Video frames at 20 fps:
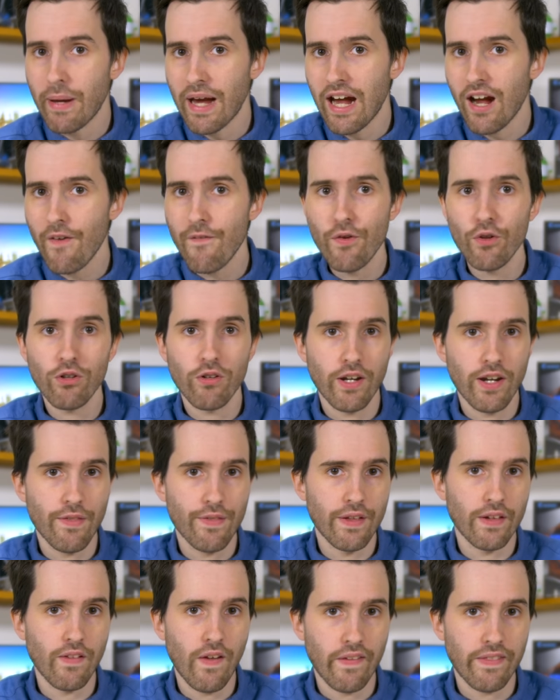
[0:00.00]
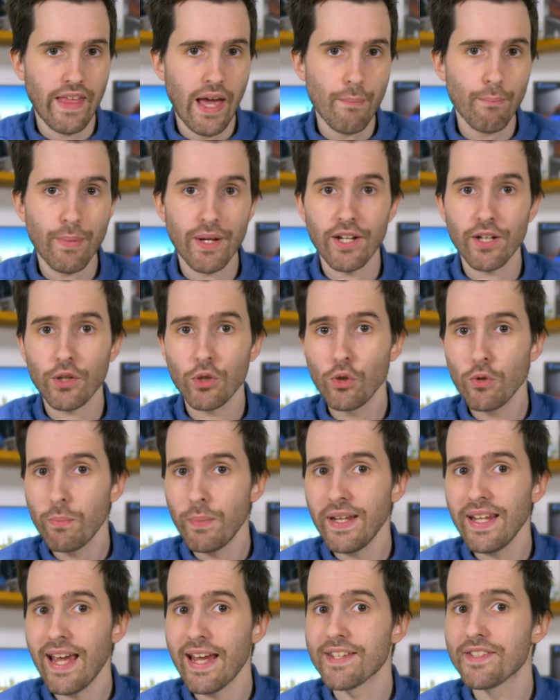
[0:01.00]
powerful or anything like that, but it could
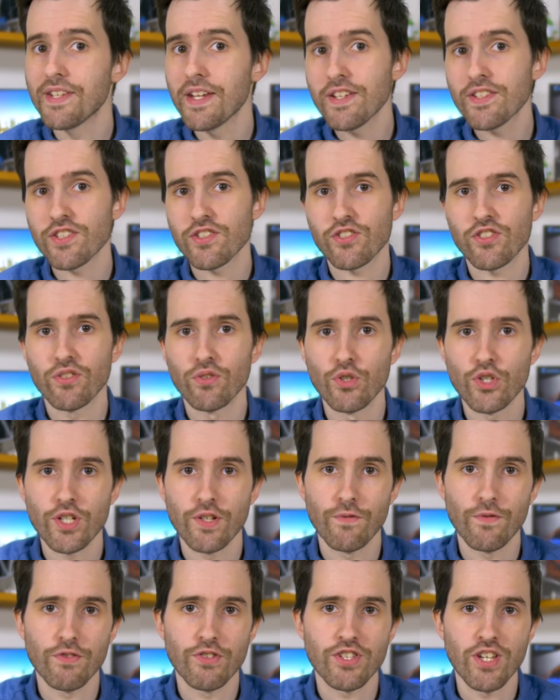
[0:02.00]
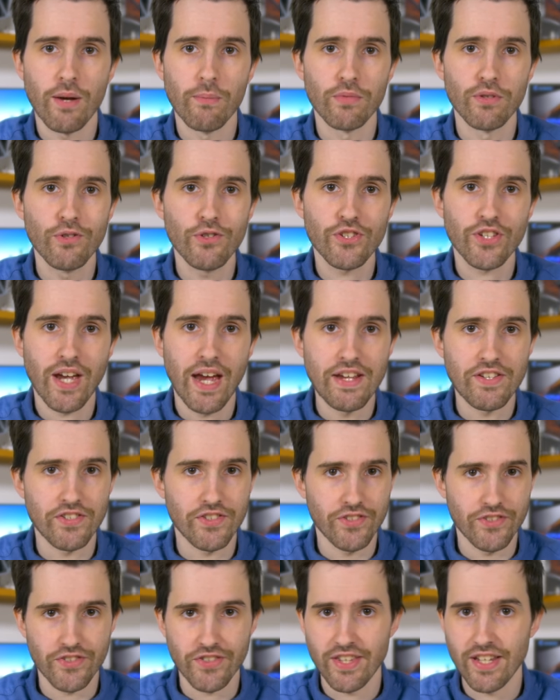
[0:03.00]
be a decent solution for some use
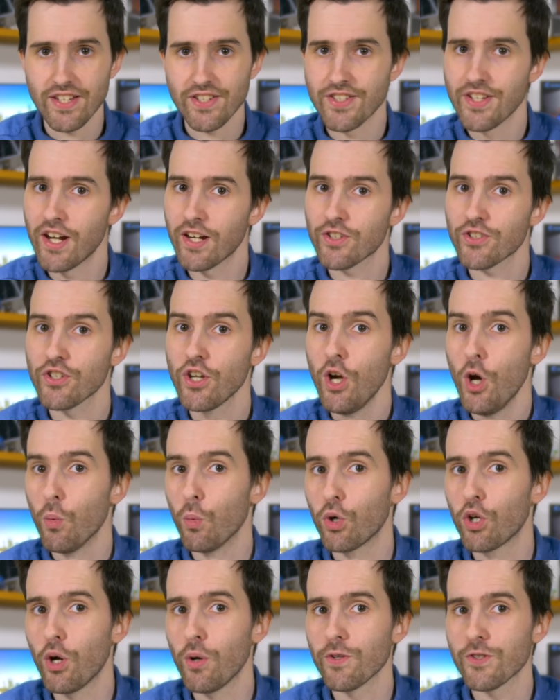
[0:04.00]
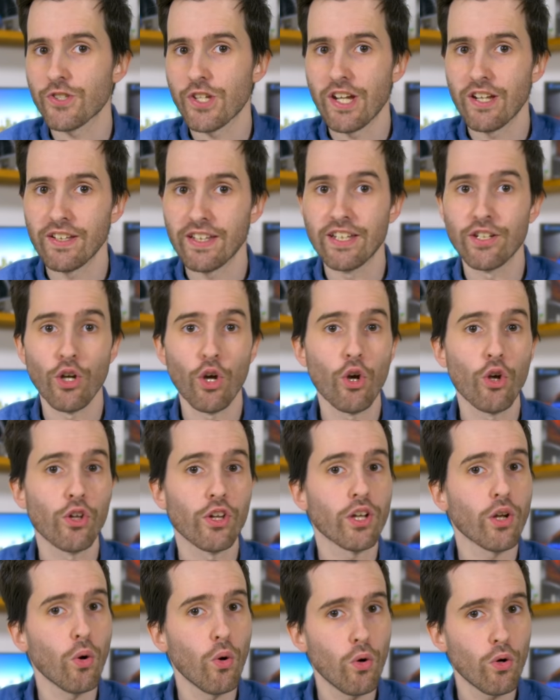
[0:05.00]
cases. These NUCs will go on sale in
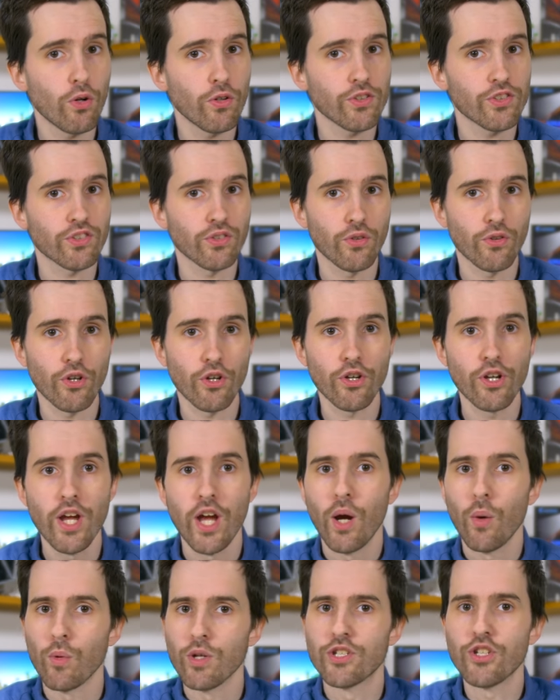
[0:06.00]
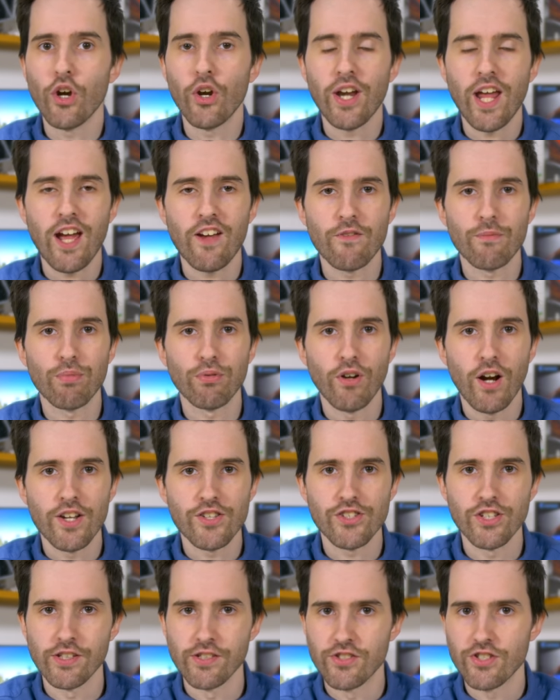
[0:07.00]
early August, although we don't have
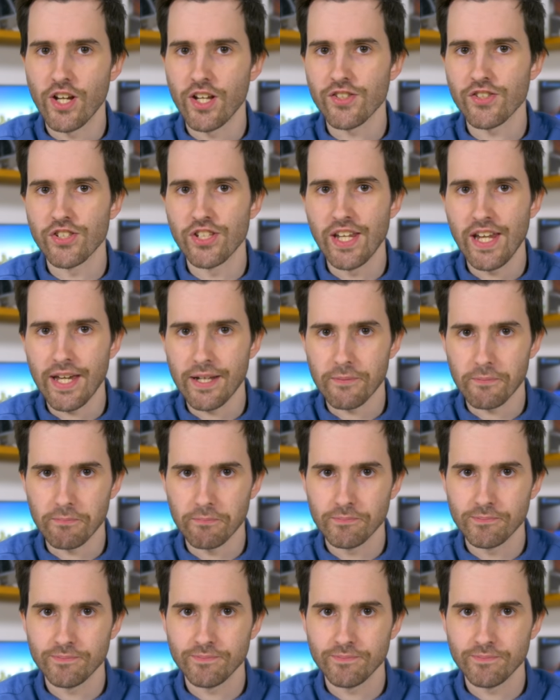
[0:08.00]
pricing just yet.